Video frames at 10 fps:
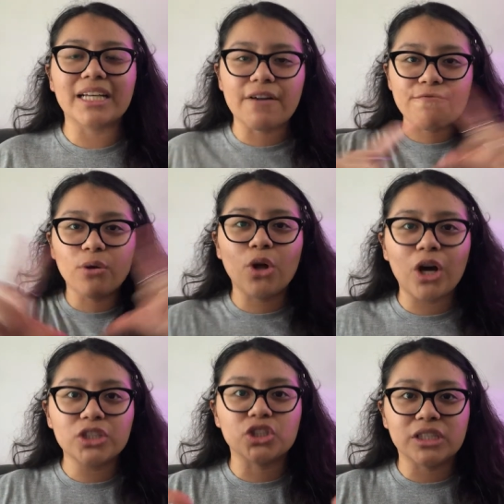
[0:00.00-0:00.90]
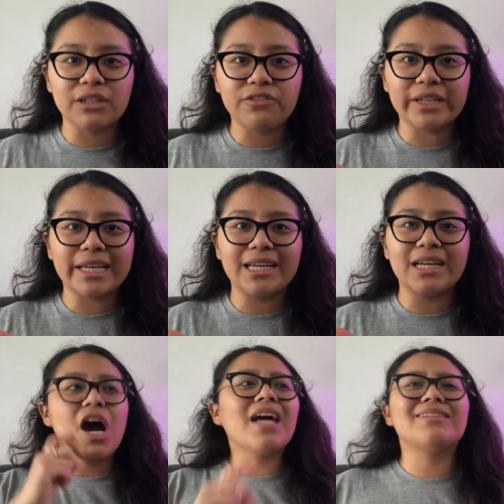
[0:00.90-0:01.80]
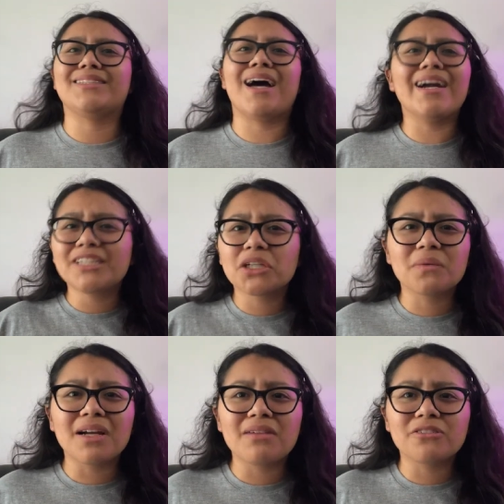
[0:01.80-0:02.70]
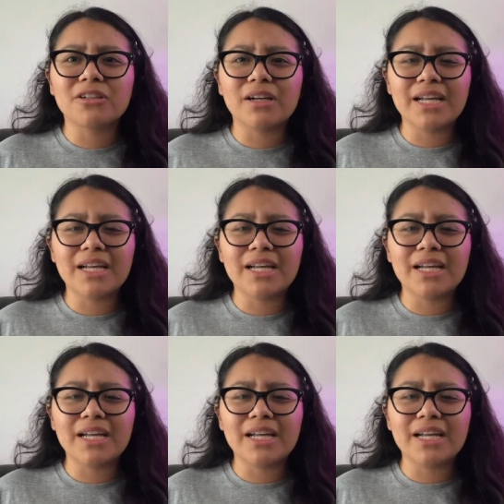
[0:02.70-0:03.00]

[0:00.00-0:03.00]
like a full on certificate, like signed or whatever.